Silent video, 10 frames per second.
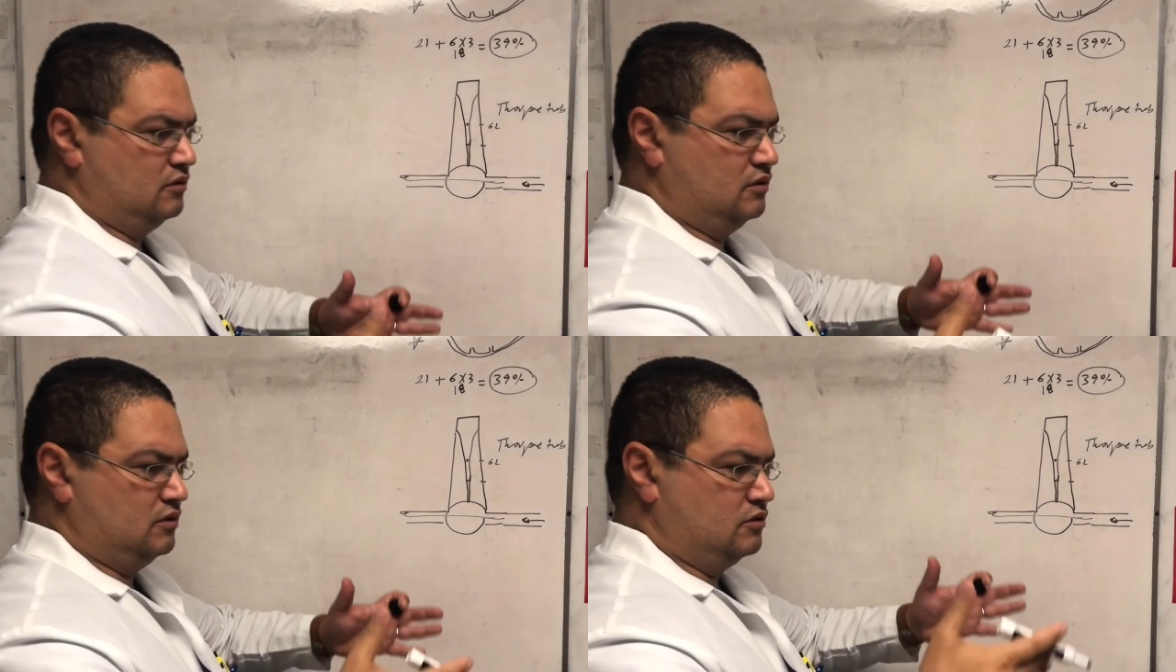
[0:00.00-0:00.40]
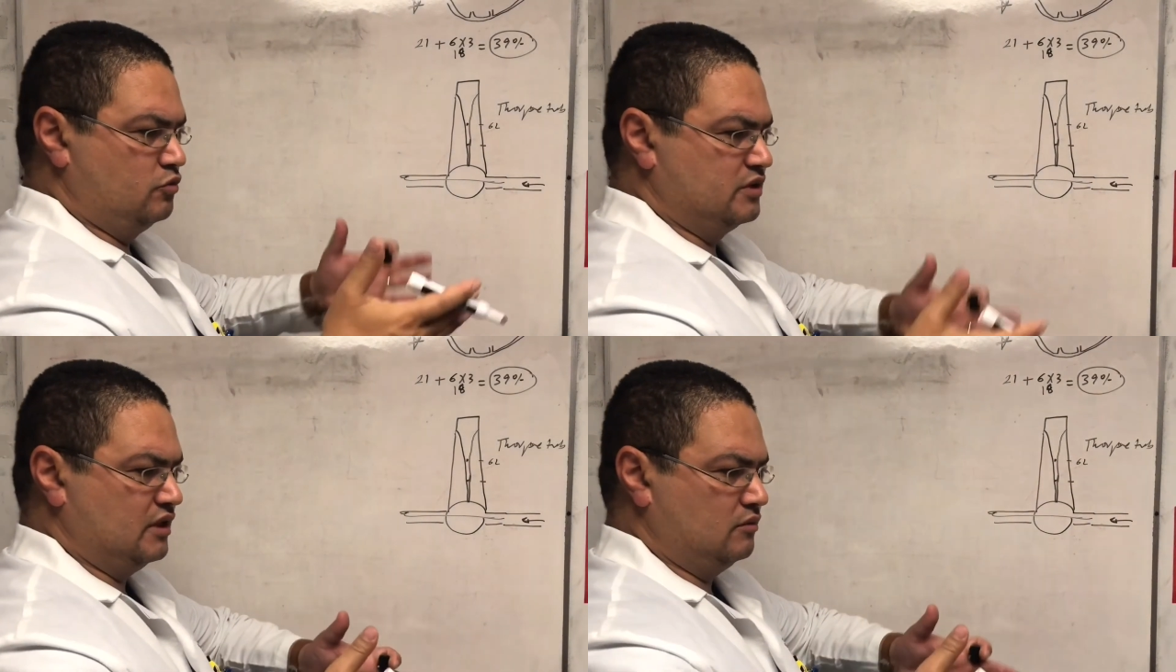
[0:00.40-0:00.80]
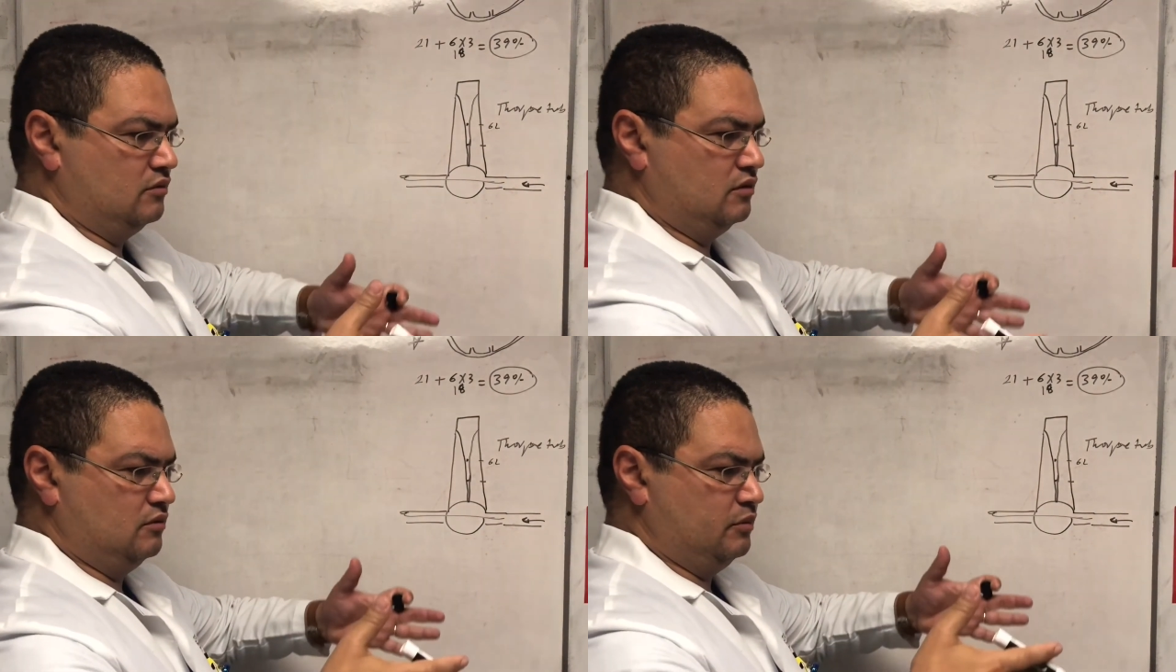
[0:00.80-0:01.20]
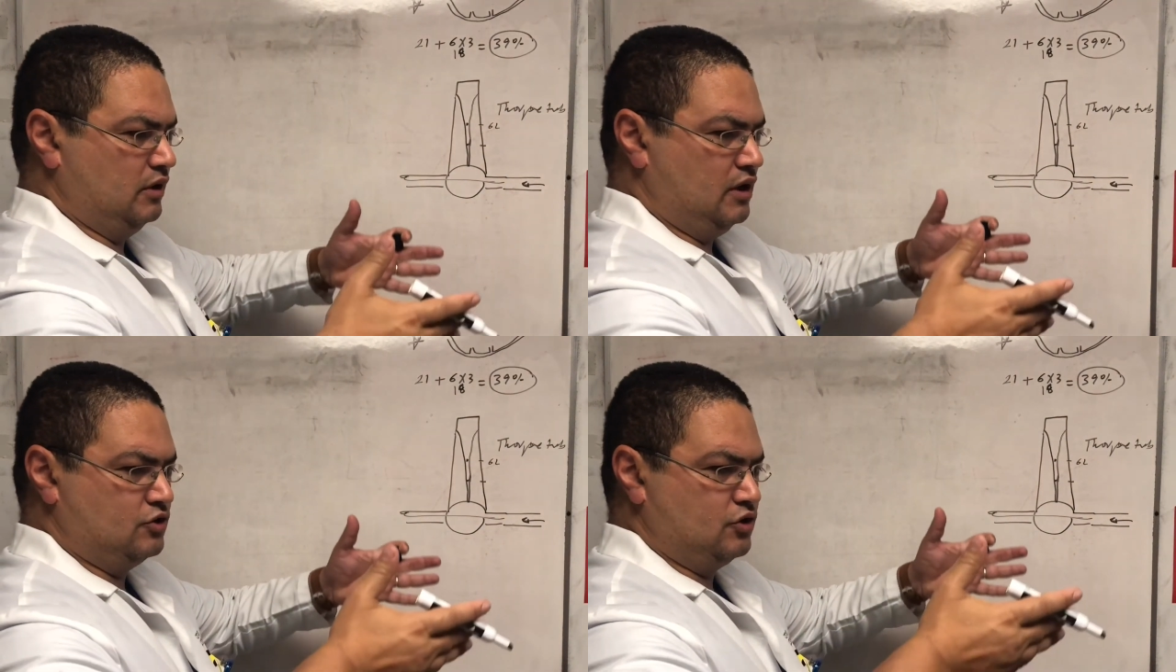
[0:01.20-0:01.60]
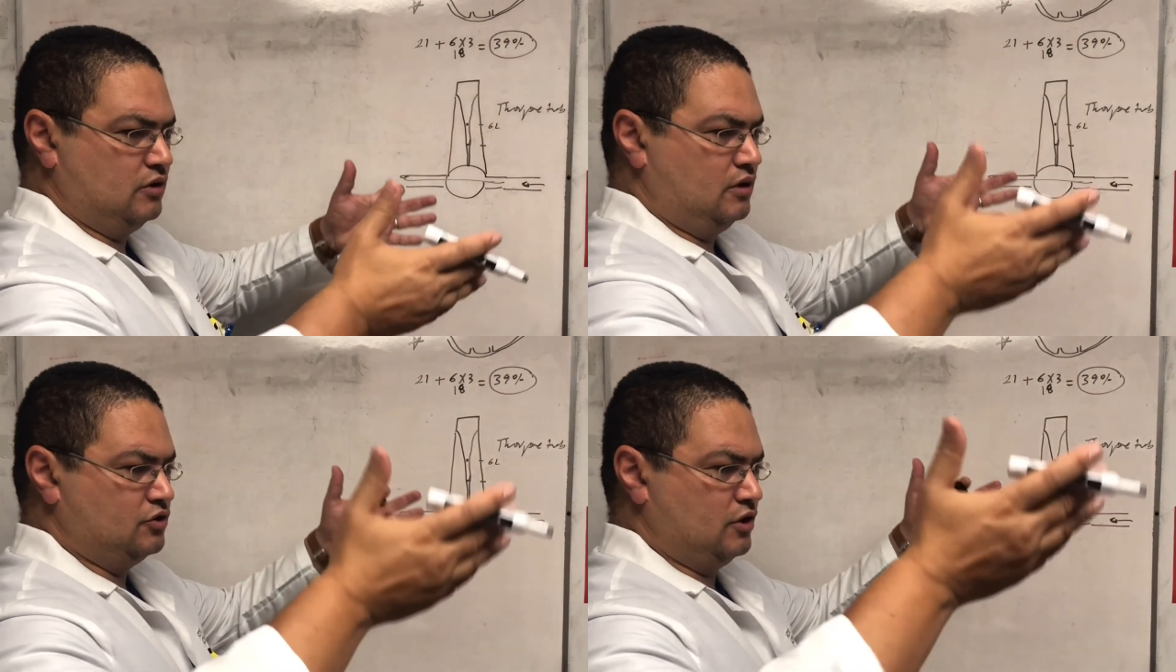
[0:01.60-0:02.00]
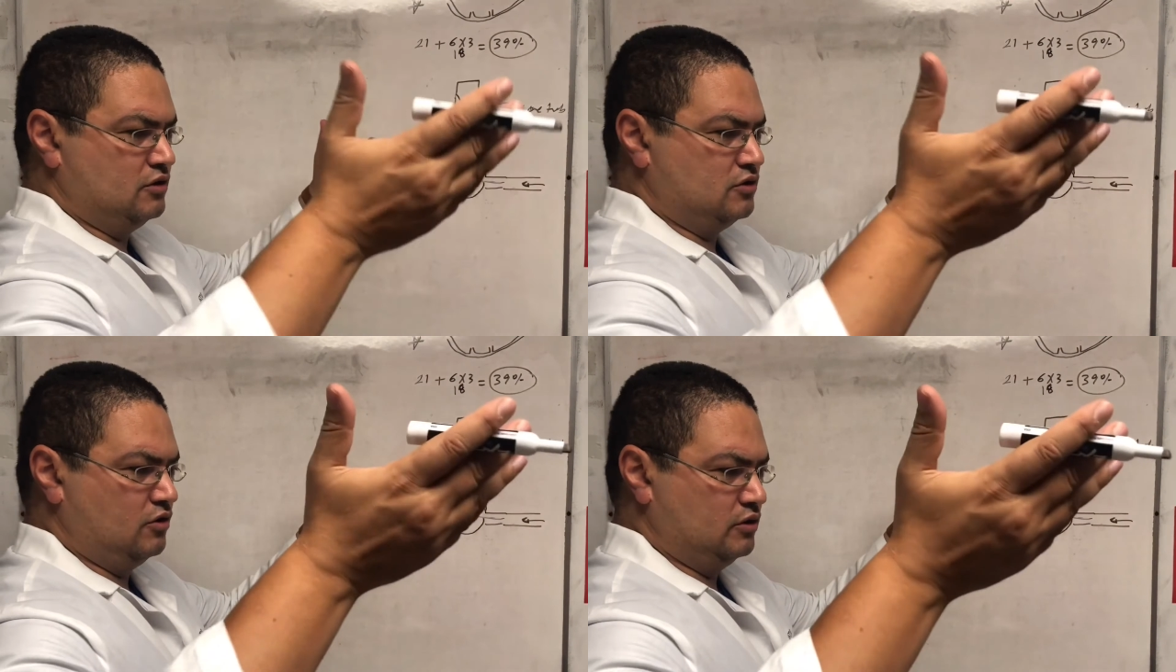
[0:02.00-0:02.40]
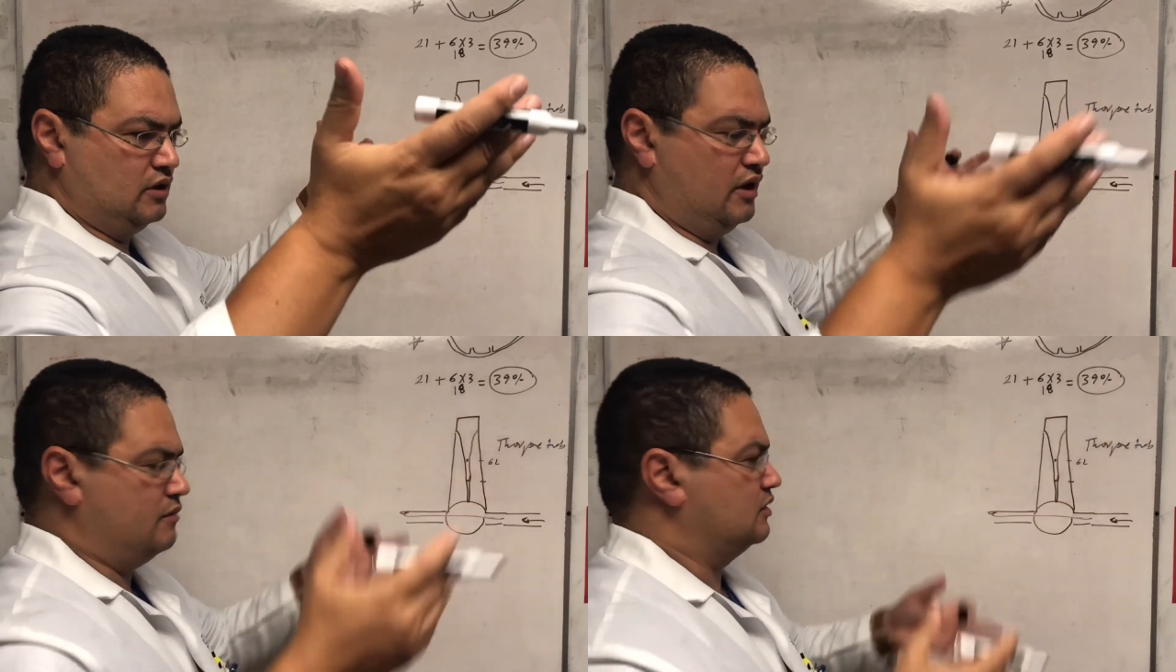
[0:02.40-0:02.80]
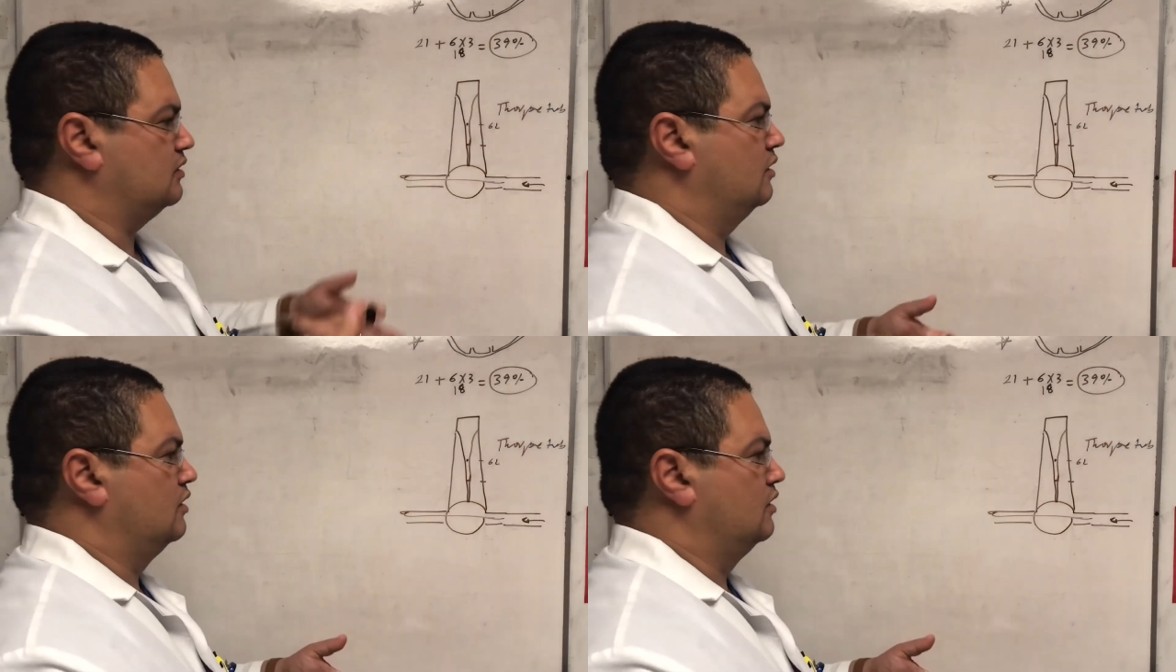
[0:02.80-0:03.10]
tube is getting larger and larger as you go, the diameter.